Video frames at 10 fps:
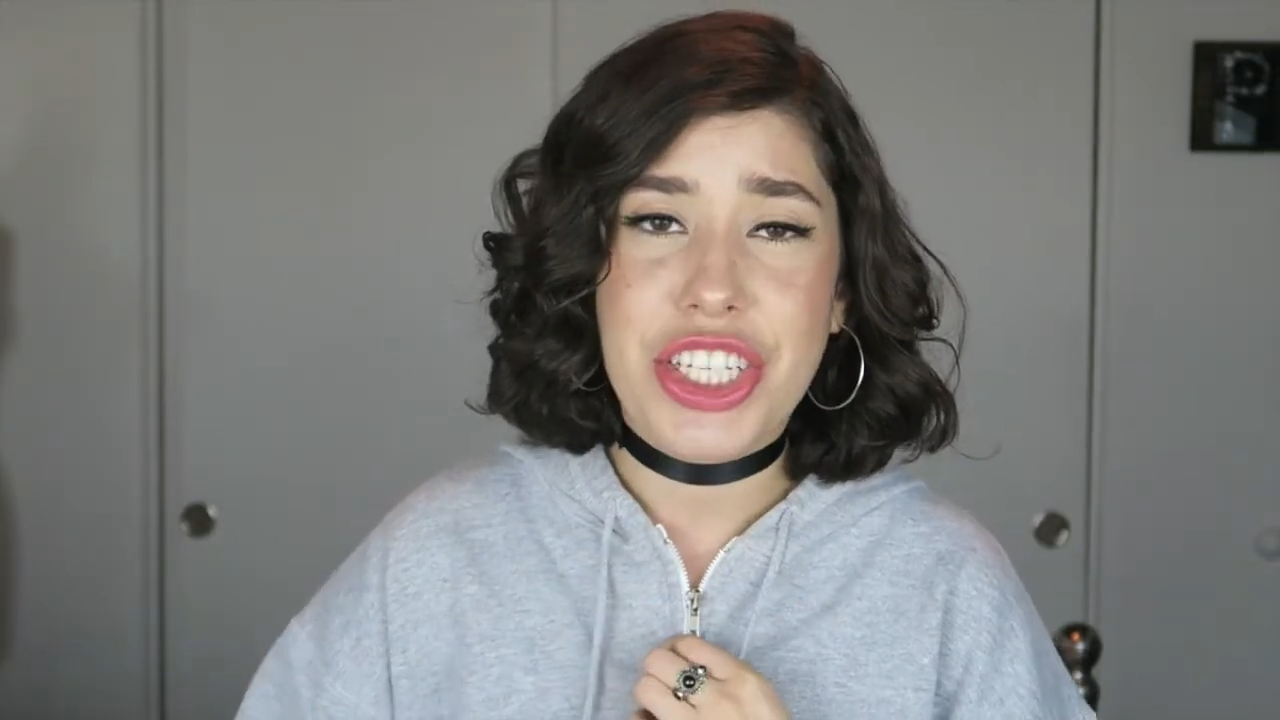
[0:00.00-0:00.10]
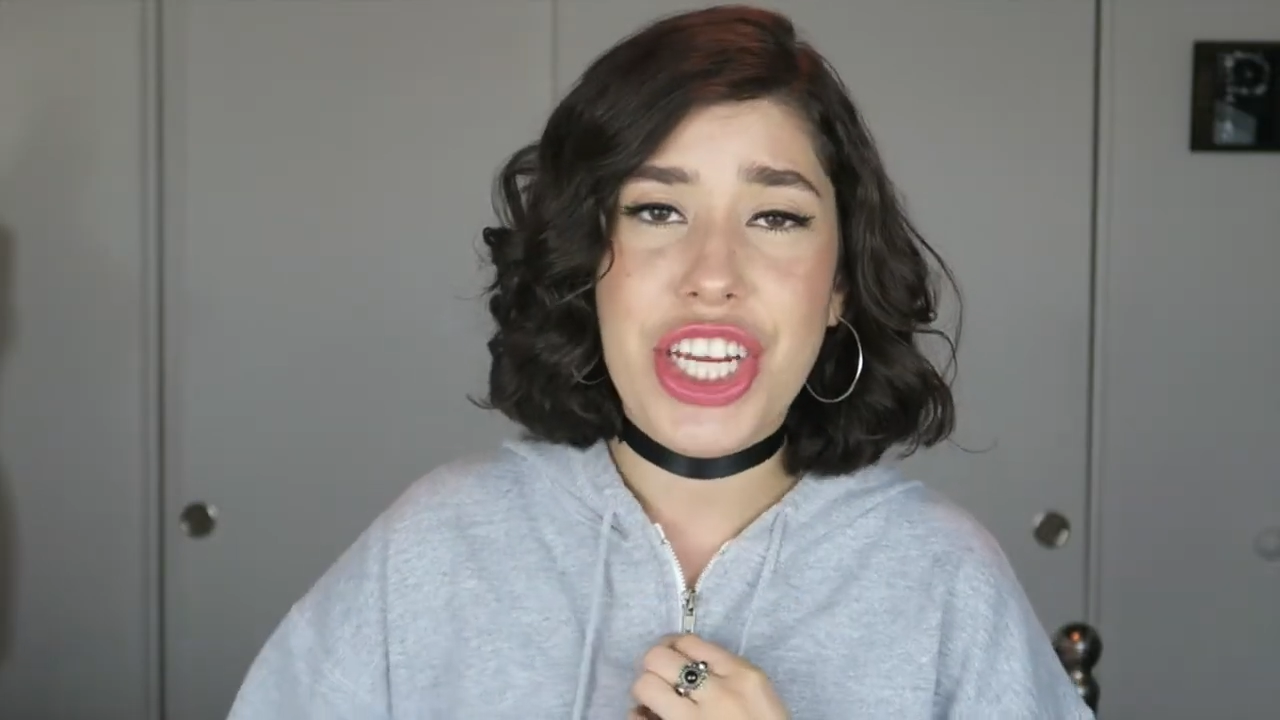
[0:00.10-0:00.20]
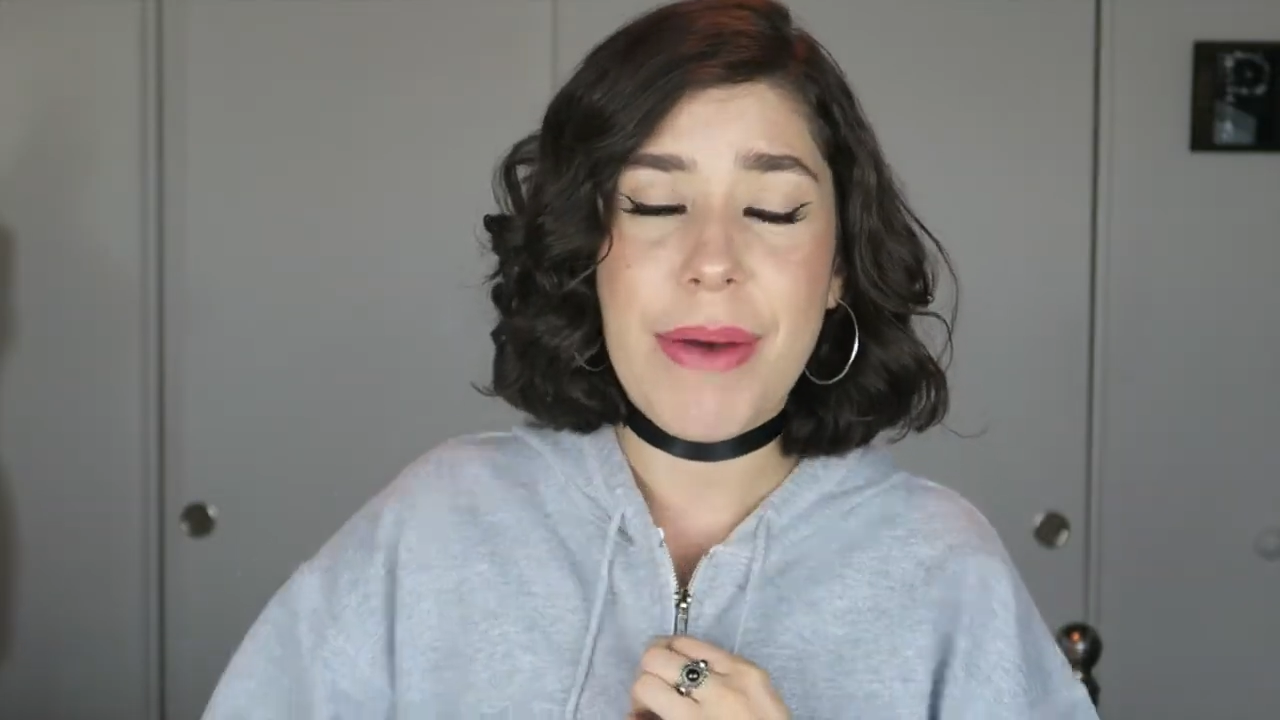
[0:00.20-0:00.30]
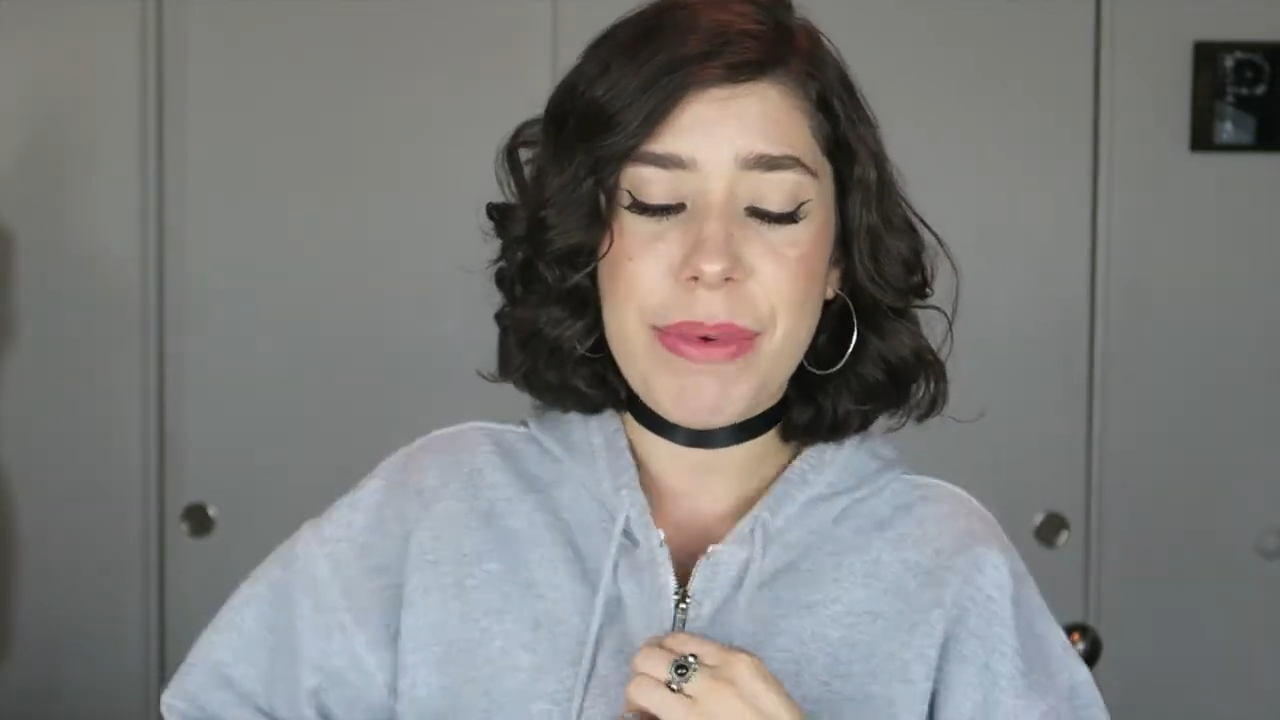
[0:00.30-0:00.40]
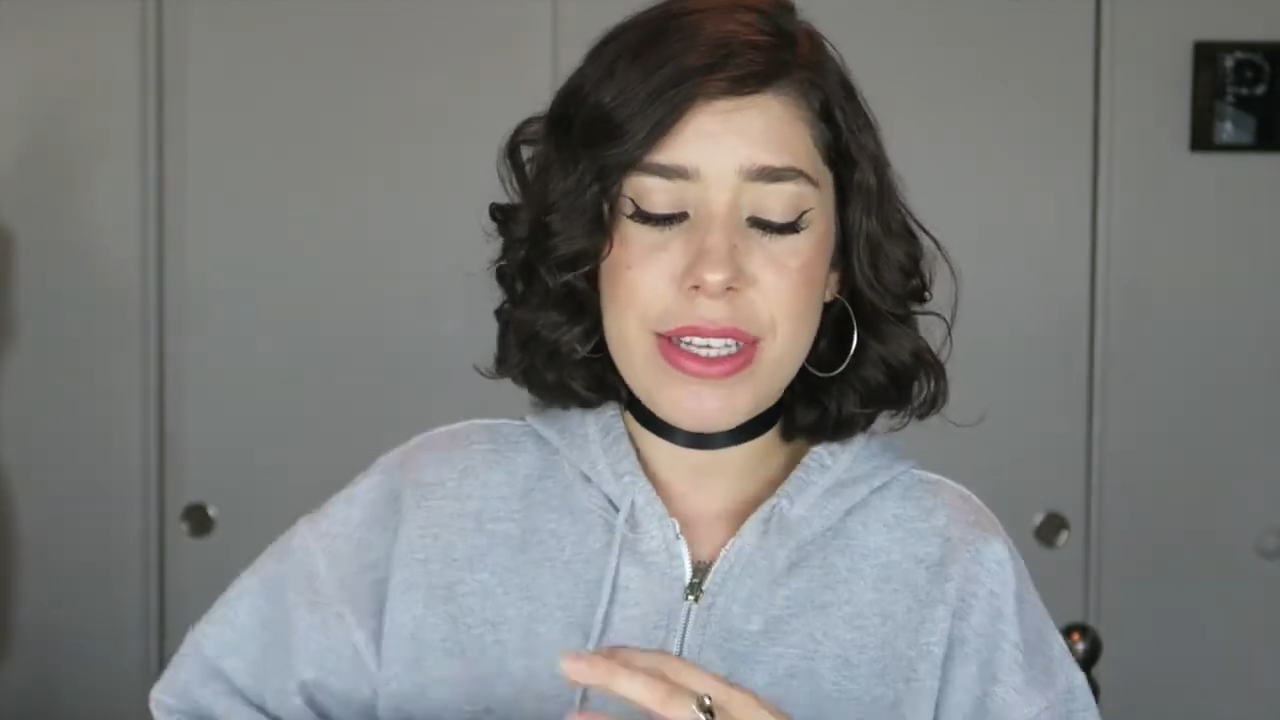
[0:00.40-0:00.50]

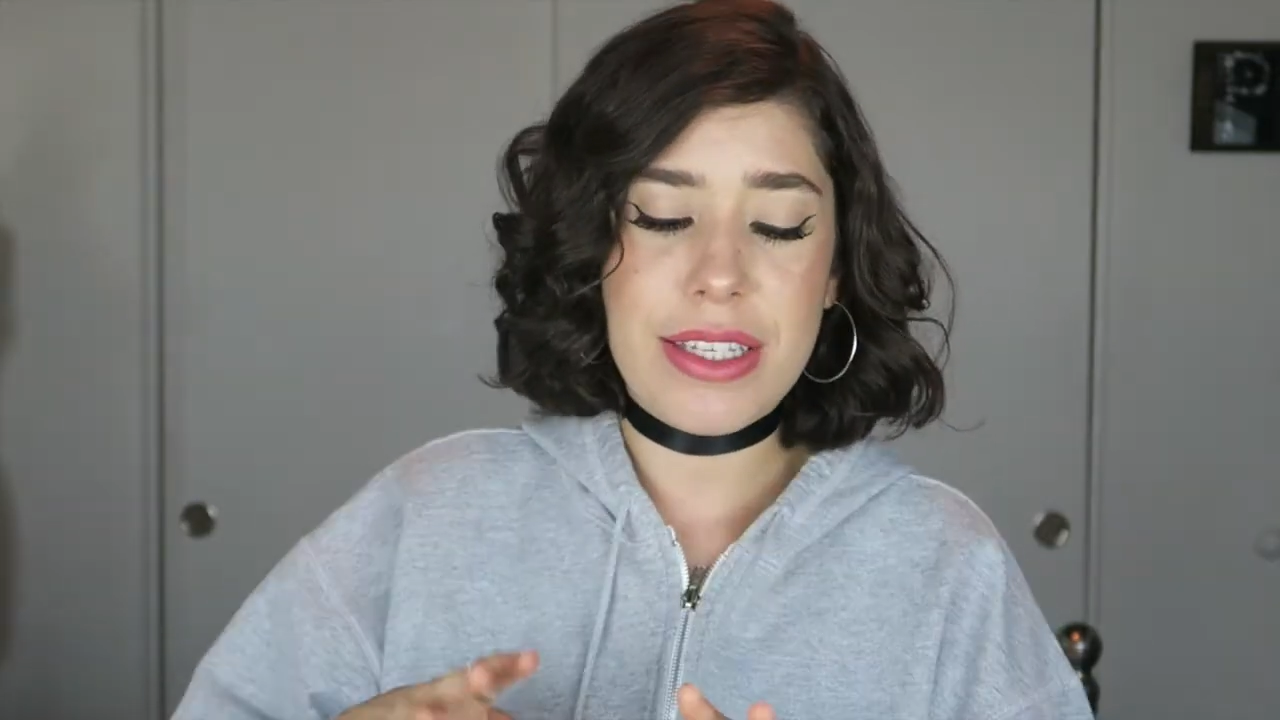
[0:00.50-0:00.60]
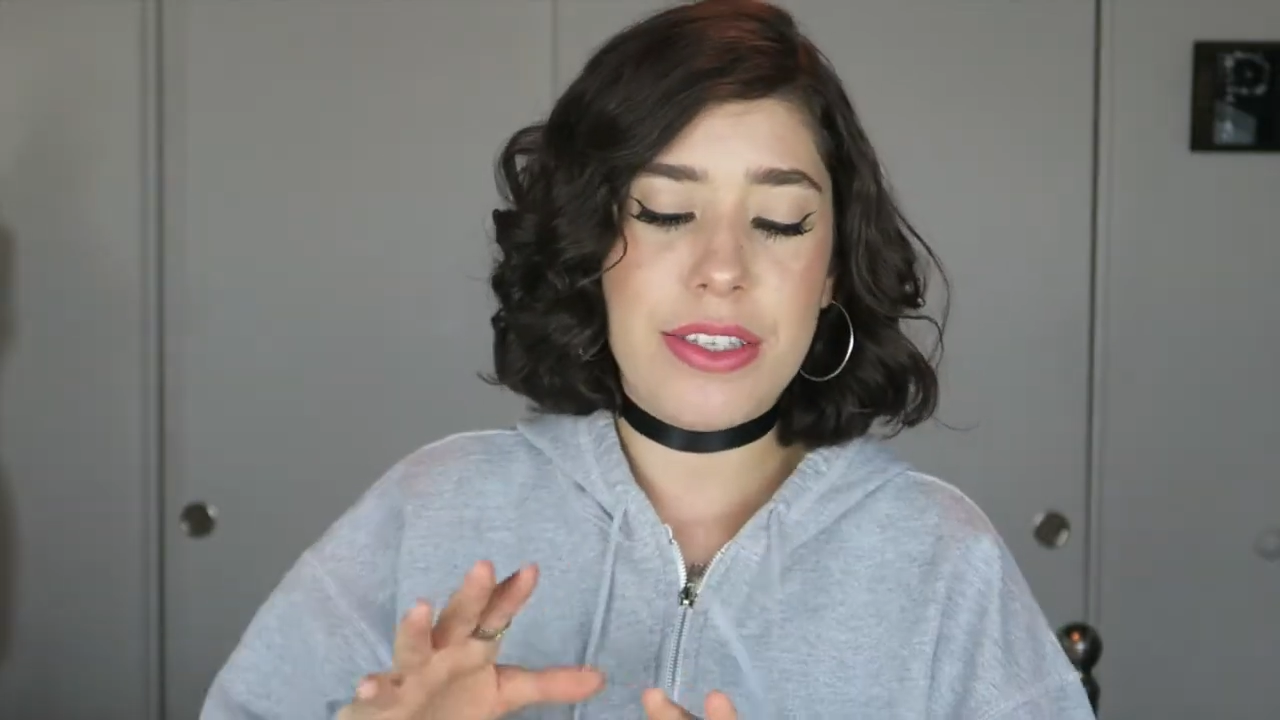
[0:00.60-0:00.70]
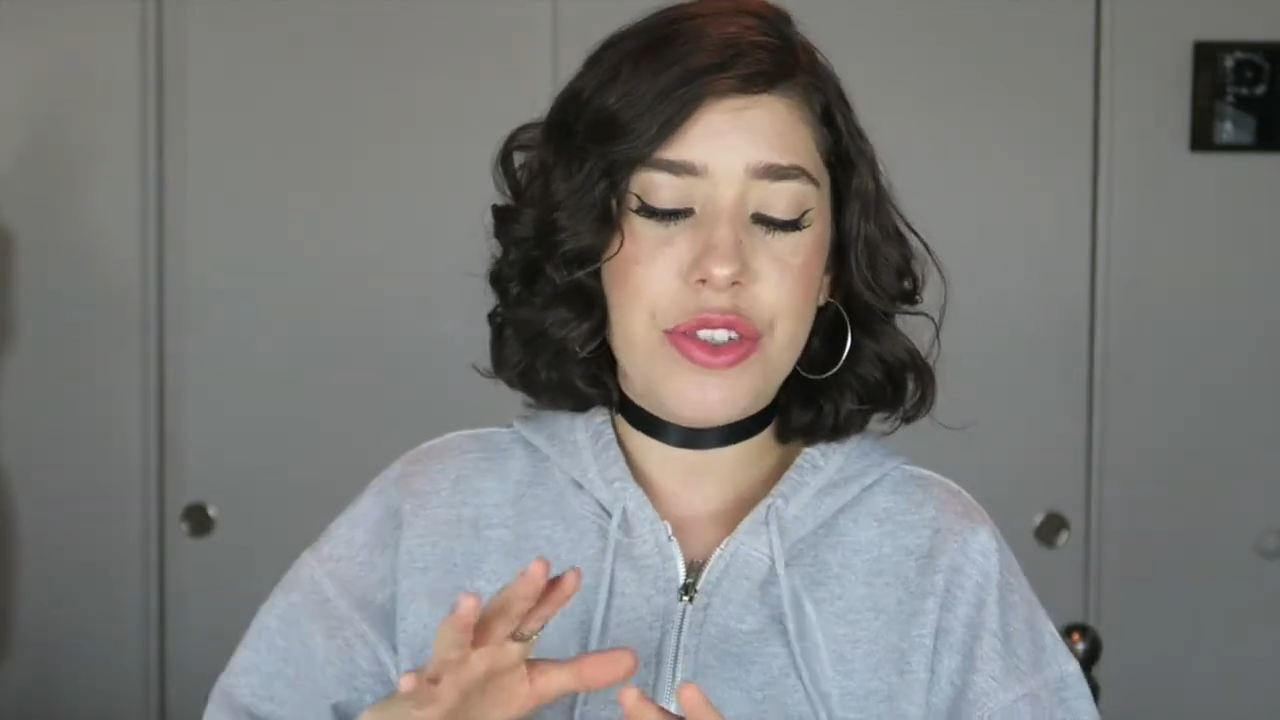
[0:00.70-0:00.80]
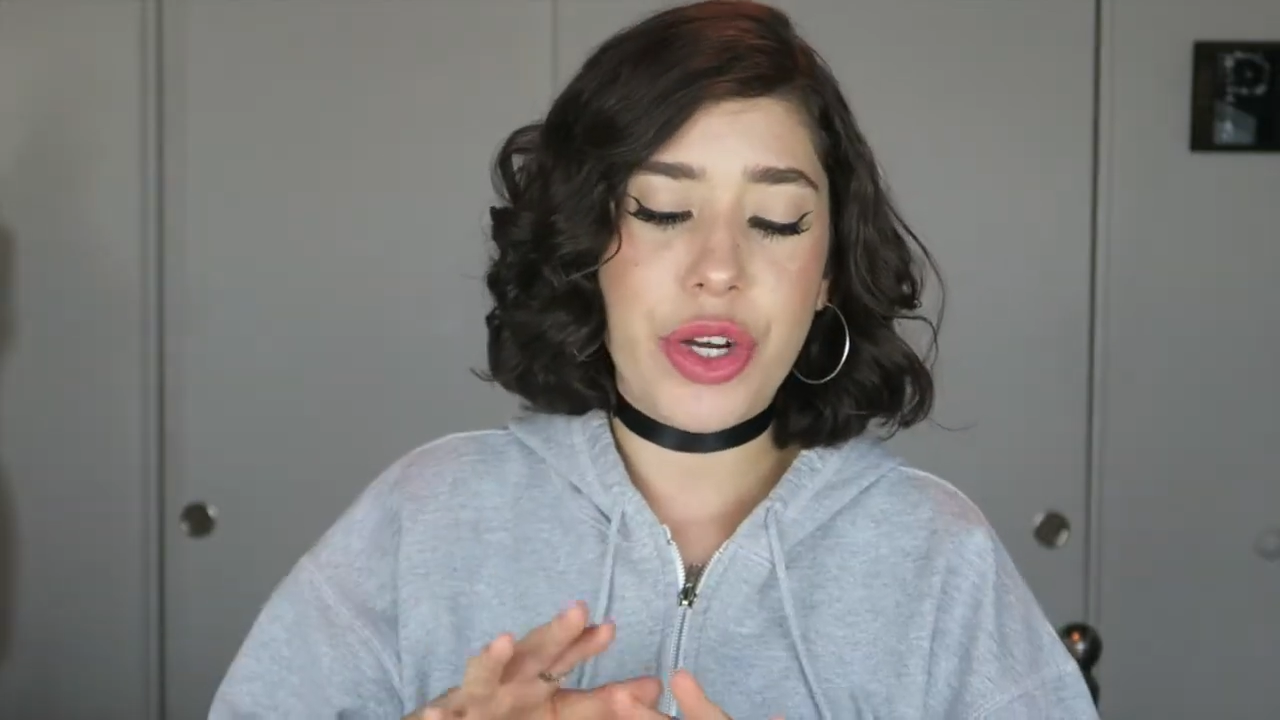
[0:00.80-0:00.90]
Chiapas